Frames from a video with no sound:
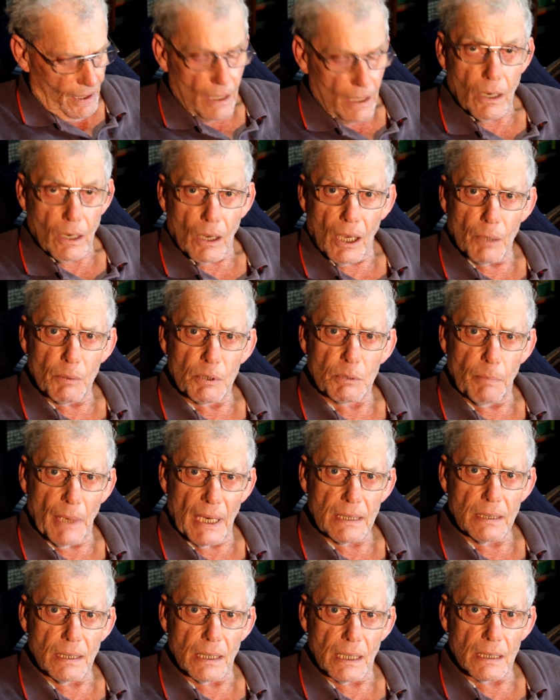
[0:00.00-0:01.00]
Clyde was
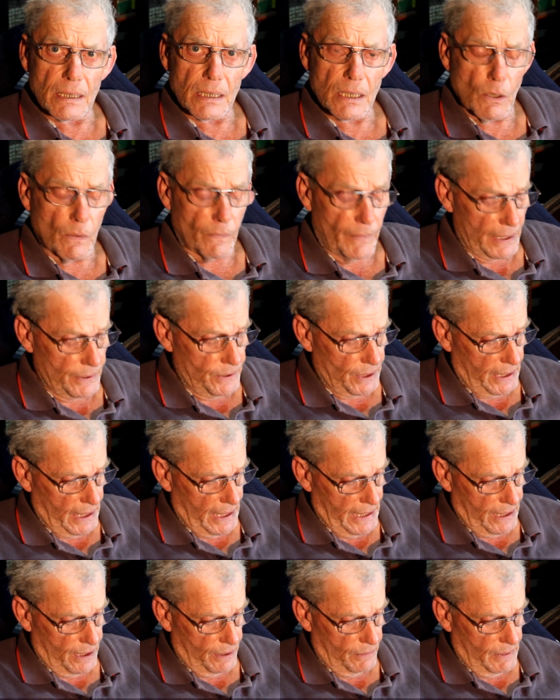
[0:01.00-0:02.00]
basically a
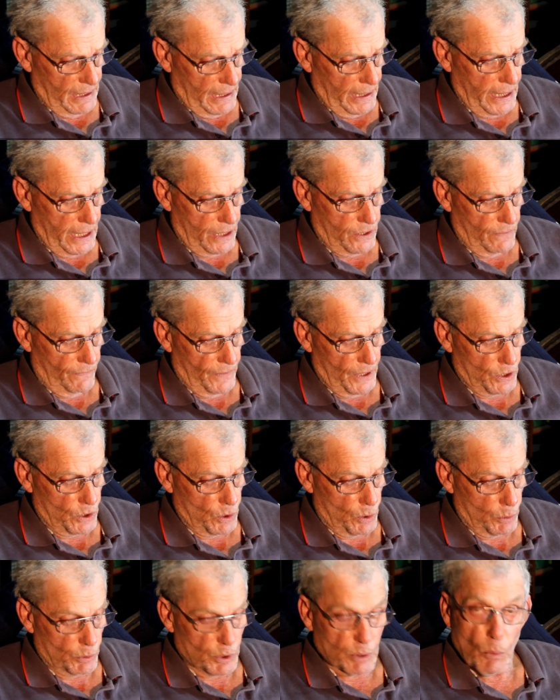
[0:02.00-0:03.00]
self-educated
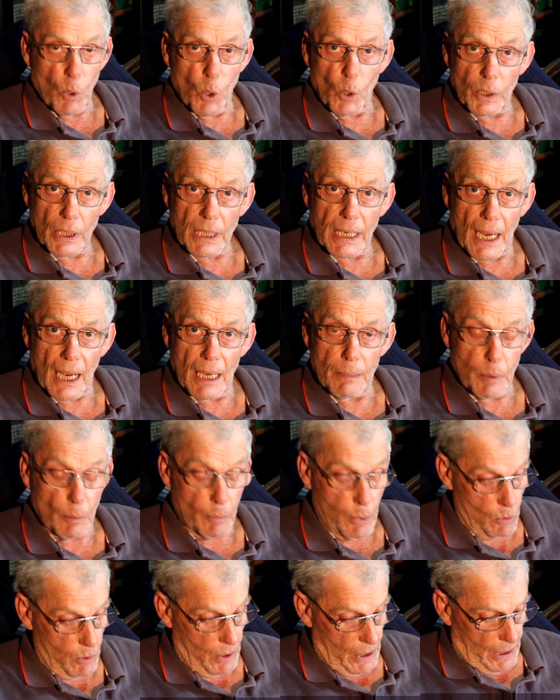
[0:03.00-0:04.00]
individual who was more than
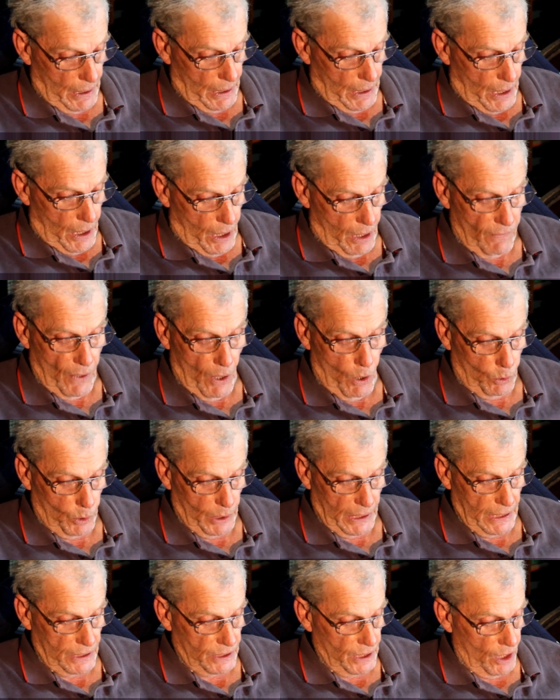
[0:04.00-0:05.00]
capable of holding
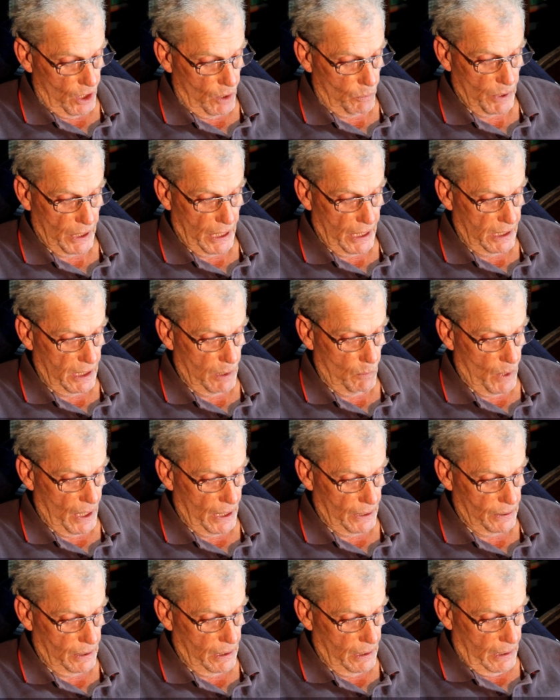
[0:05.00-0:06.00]
his own with
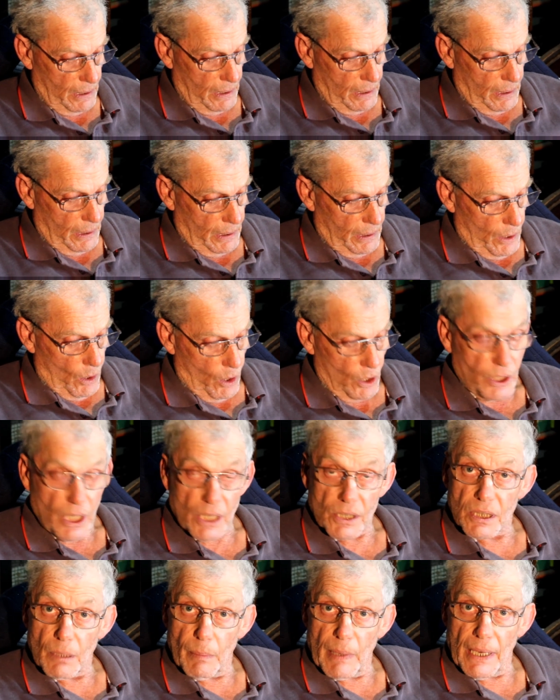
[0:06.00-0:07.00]
anyone on
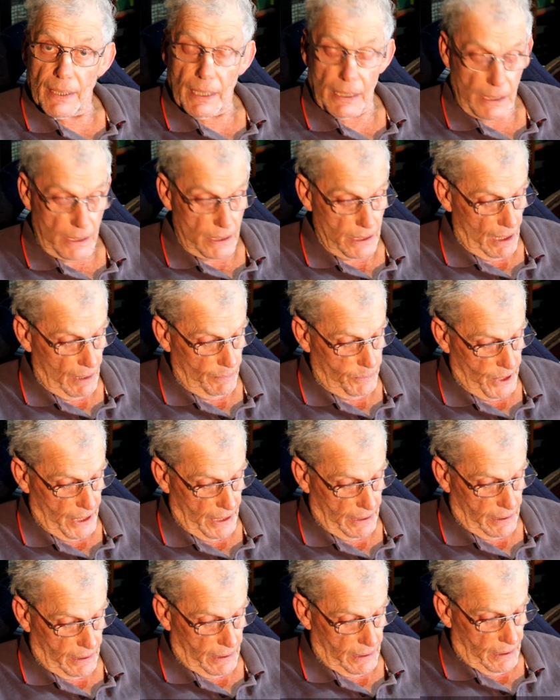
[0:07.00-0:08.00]
just about any
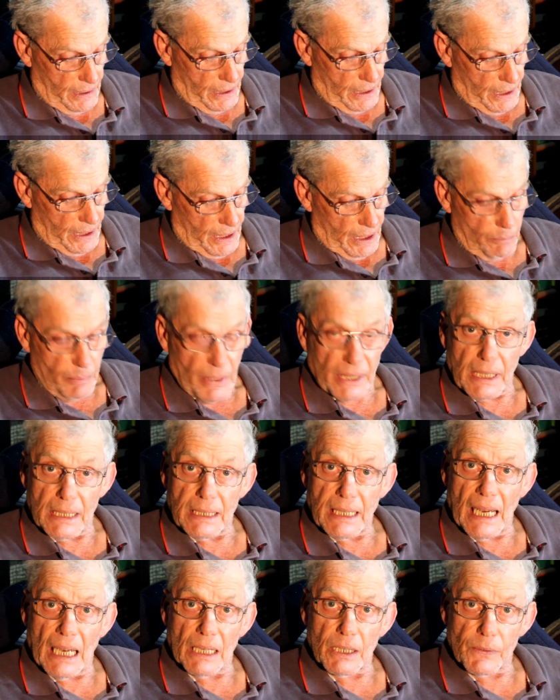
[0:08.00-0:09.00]
subject, but he
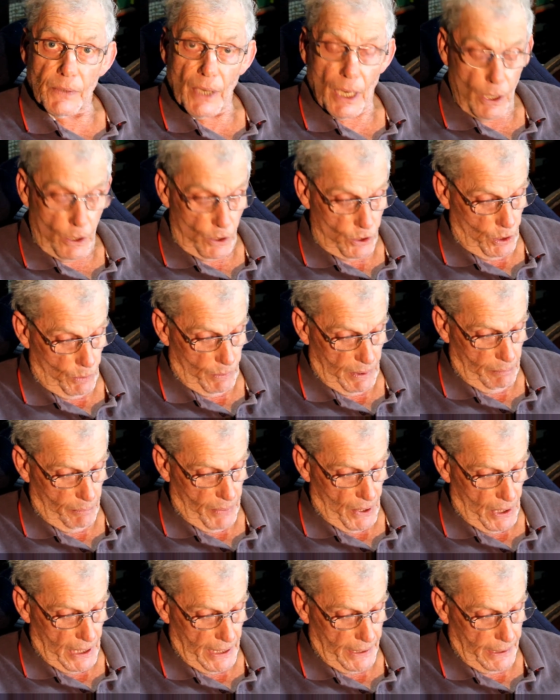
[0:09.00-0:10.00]
doubted those who
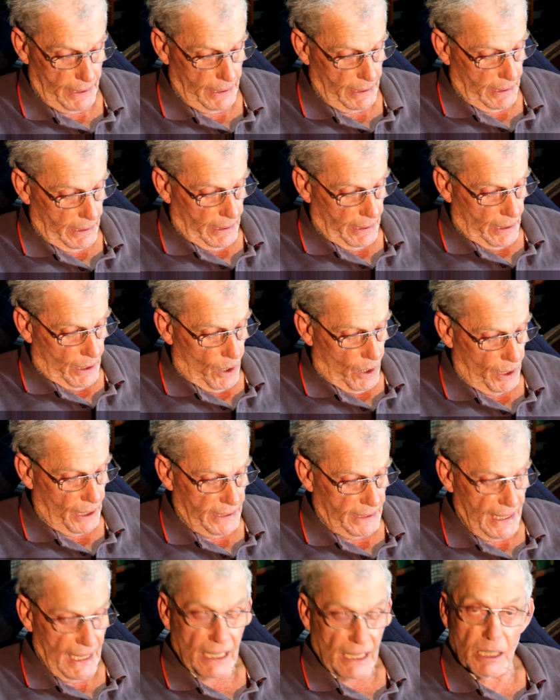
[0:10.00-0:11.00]
imbibed on a
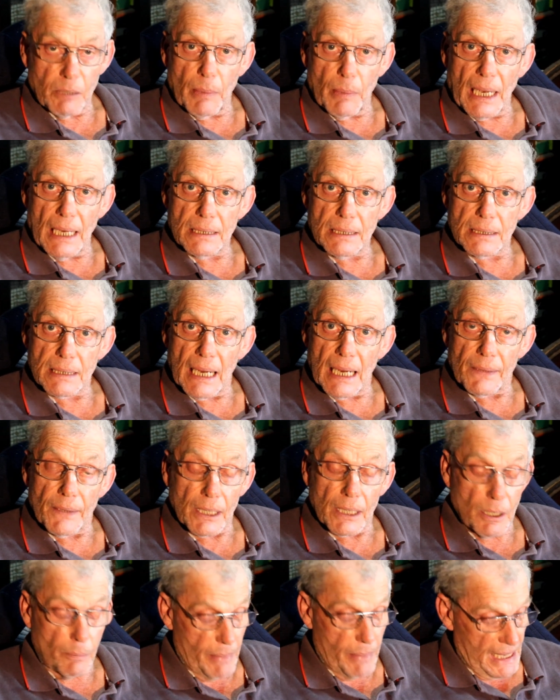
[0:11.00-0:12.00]
daily basis had the
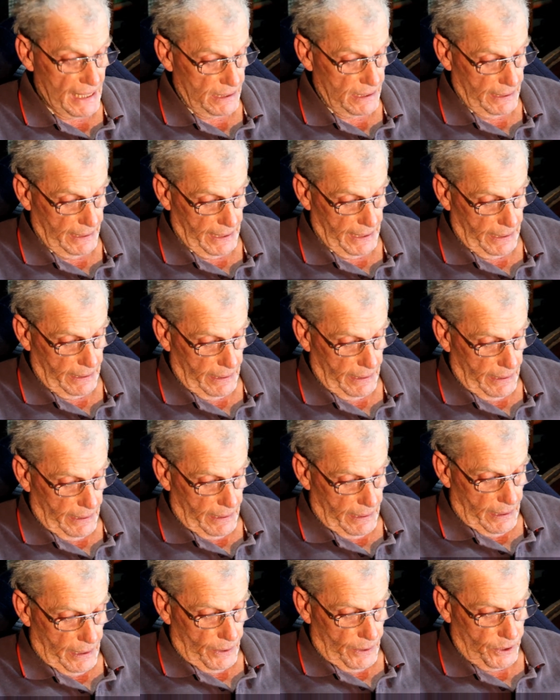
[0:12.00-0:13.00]
capacity
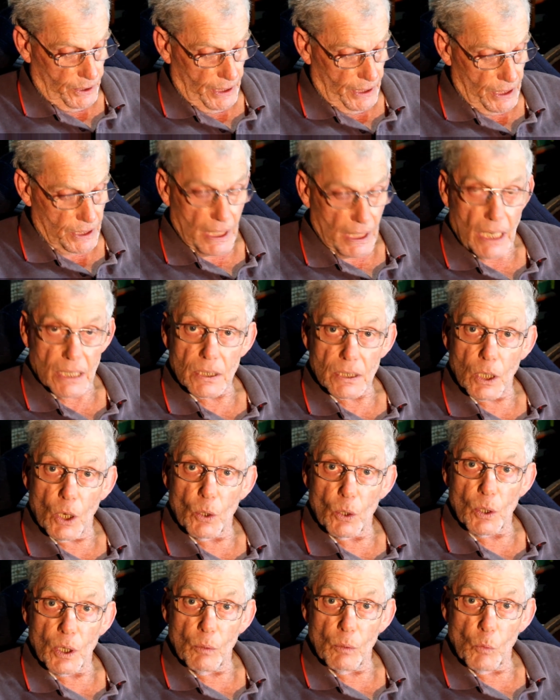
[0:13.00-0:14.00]
to discuss
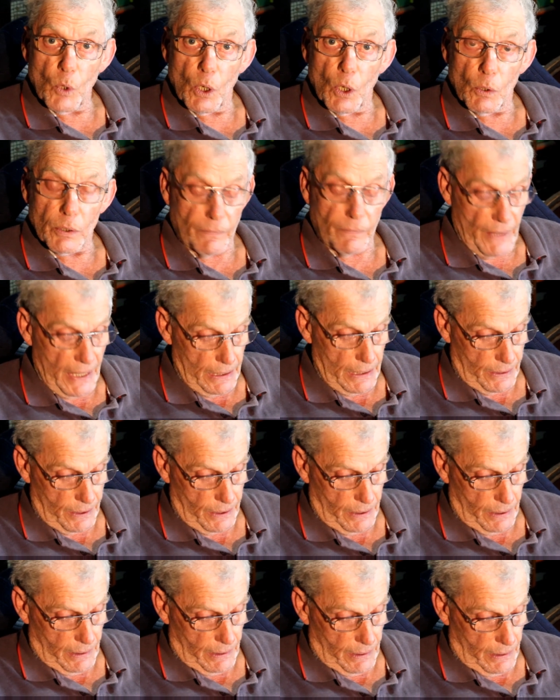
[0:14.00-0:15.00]
local and world events.